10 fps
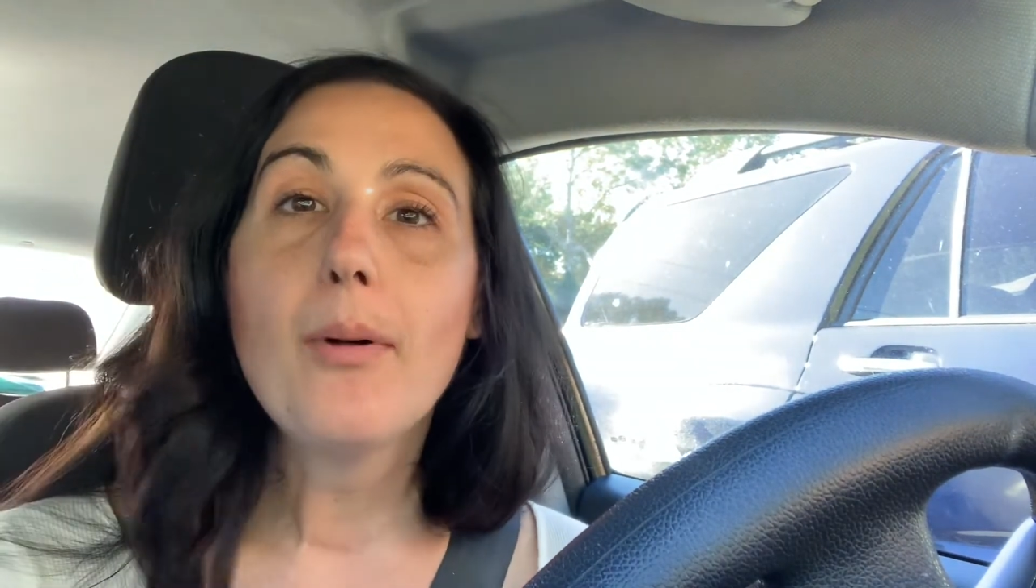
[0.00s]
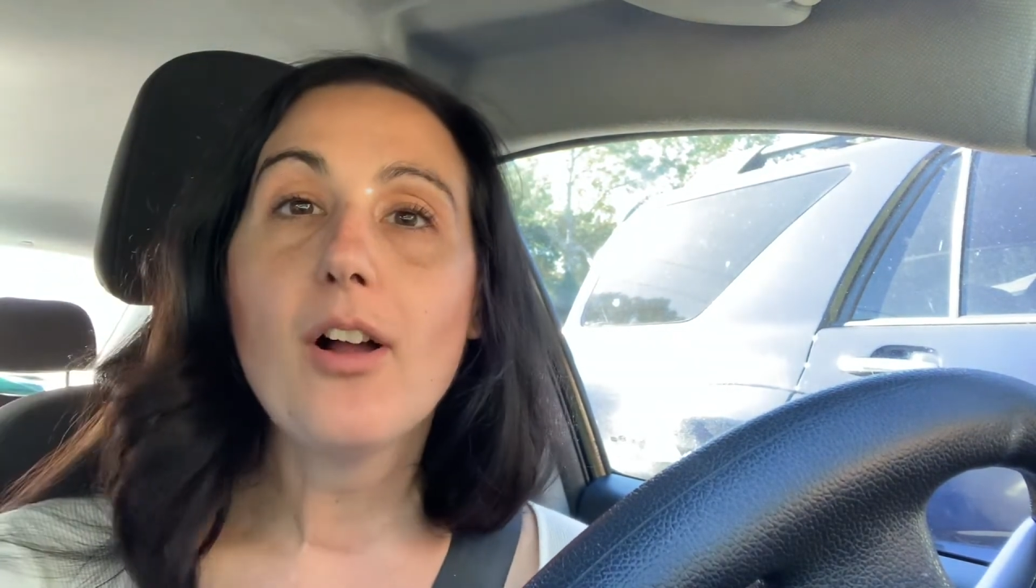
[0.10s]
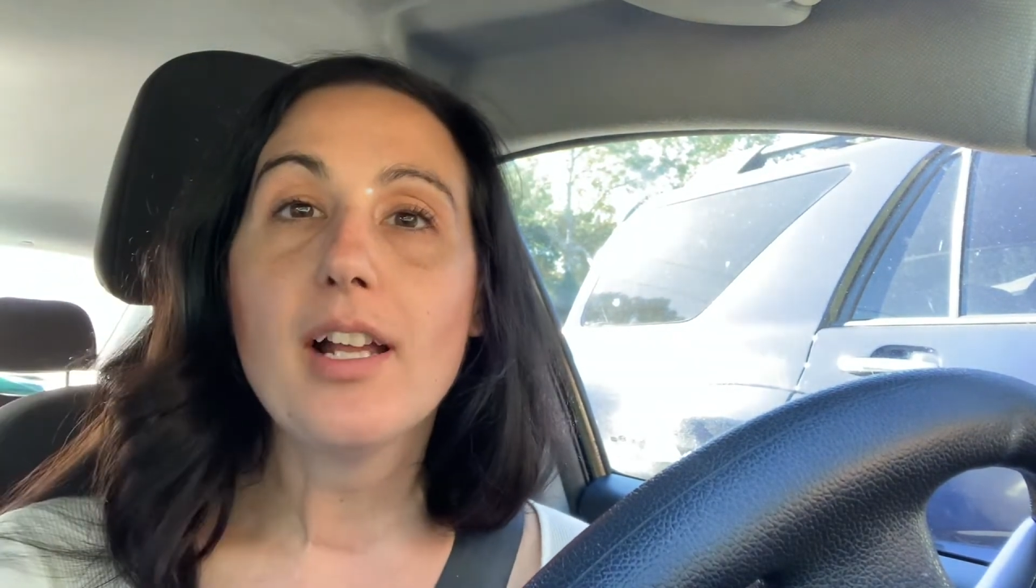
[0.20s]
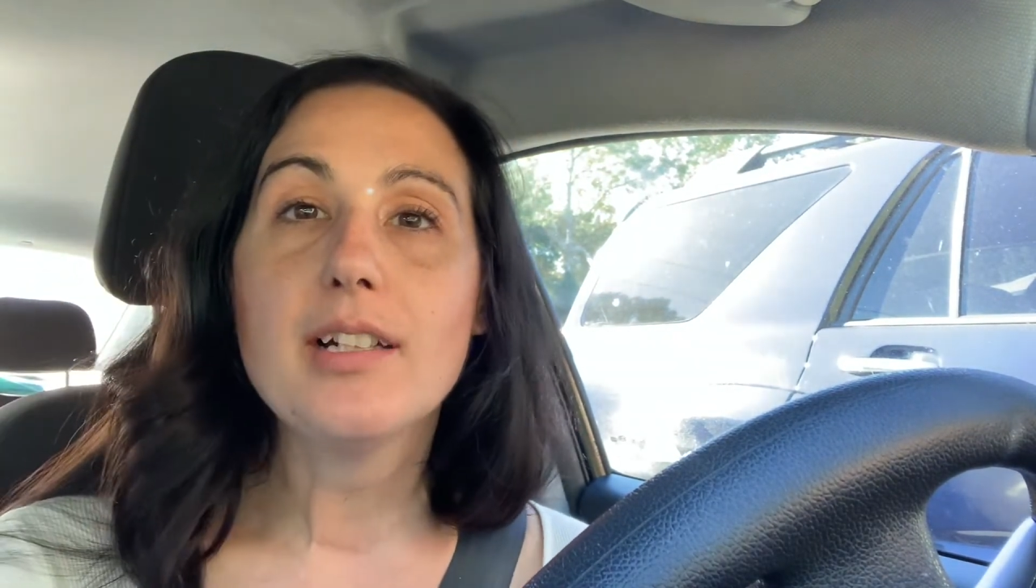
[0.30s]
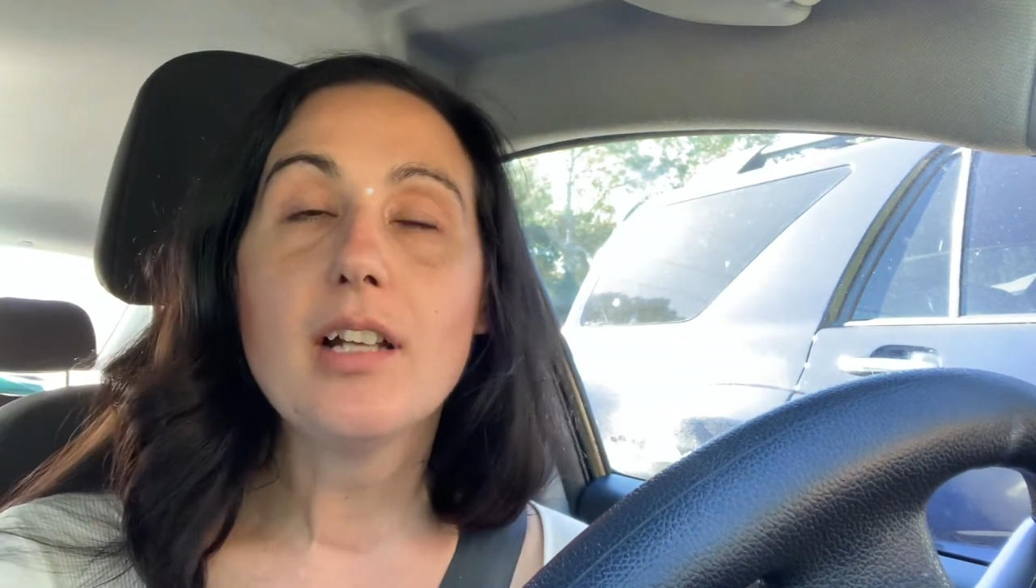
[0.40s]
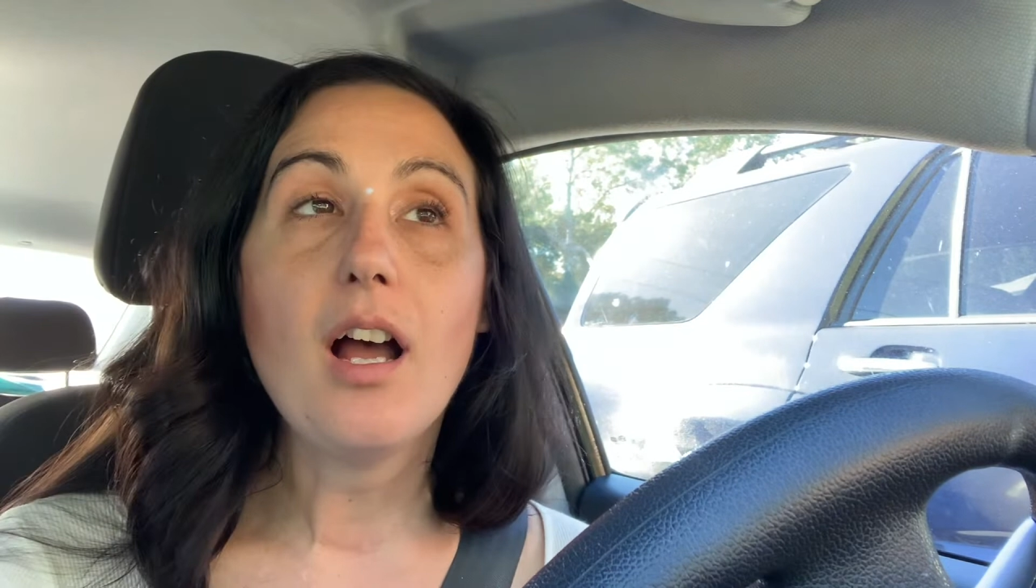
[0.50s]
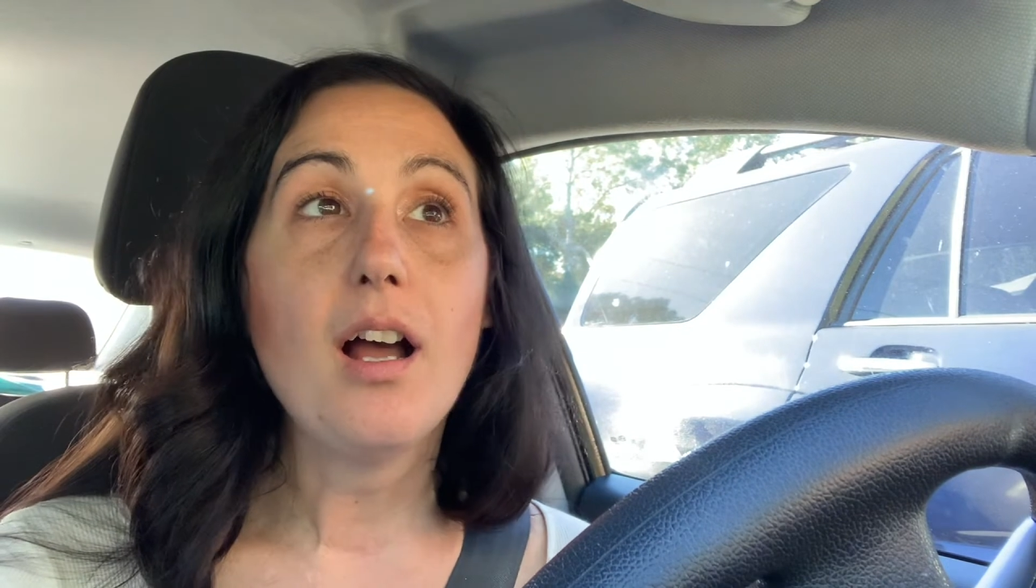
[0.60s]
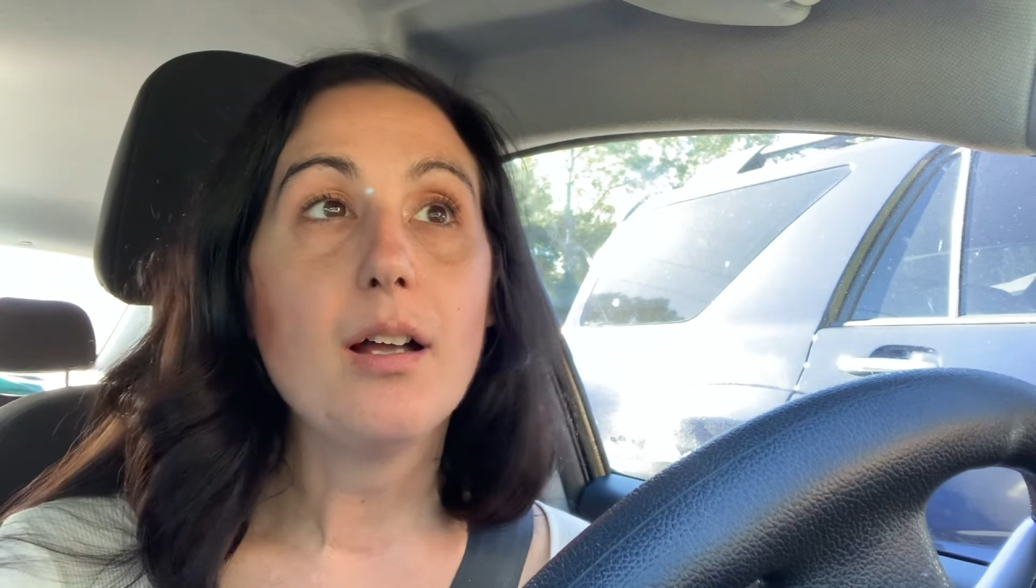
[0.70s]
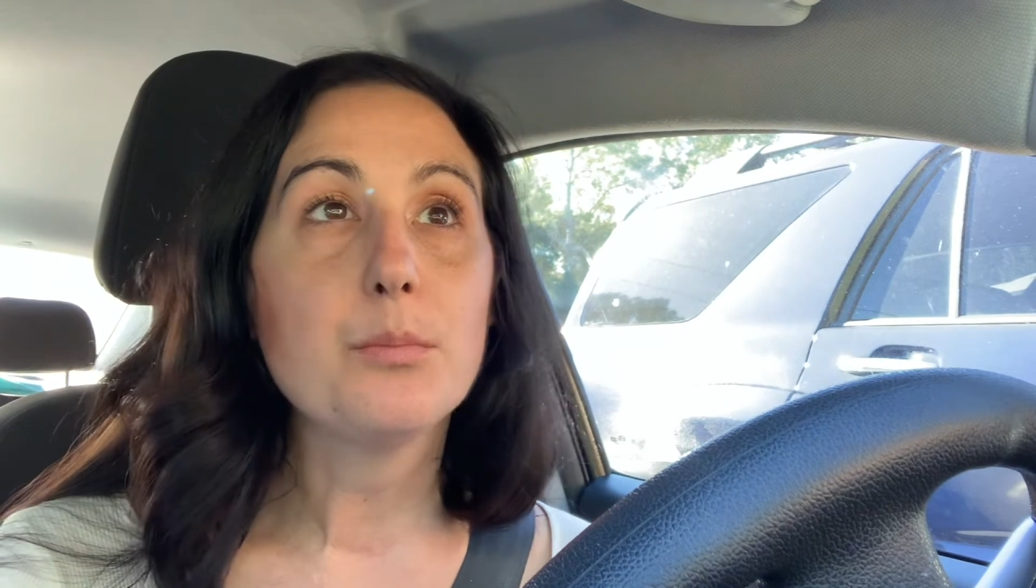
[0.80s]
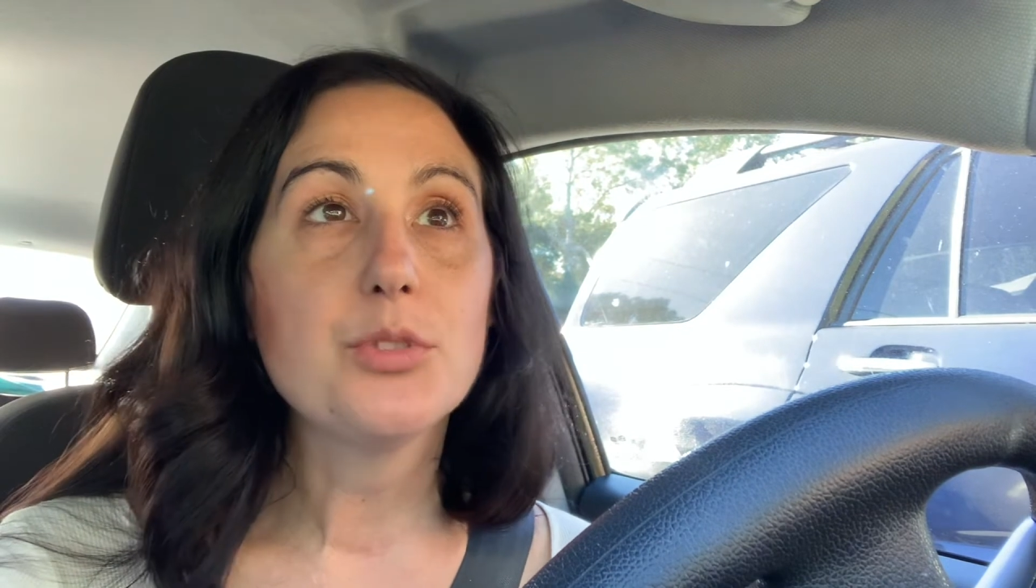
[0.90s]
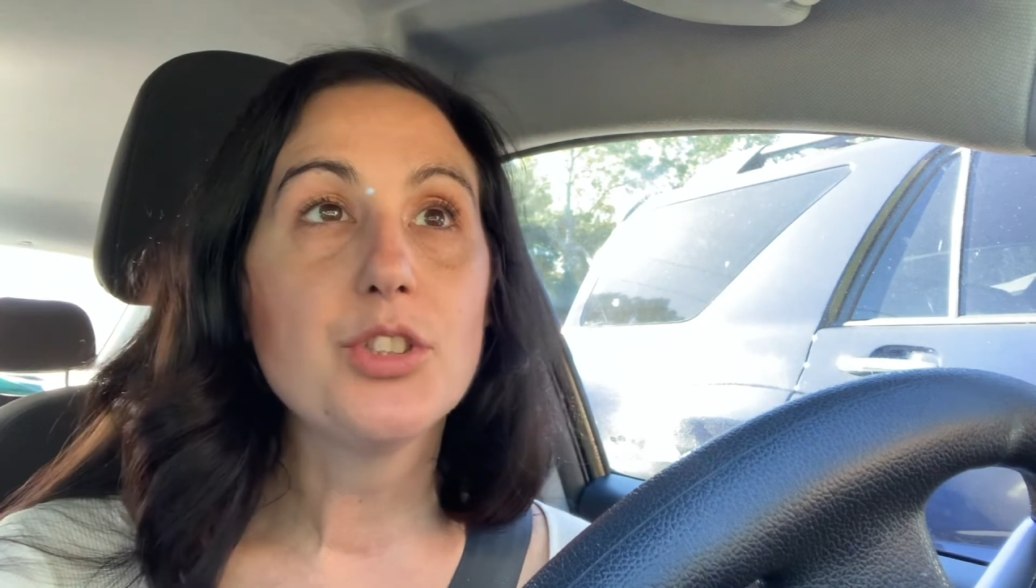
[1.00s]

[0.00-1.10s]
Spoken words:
on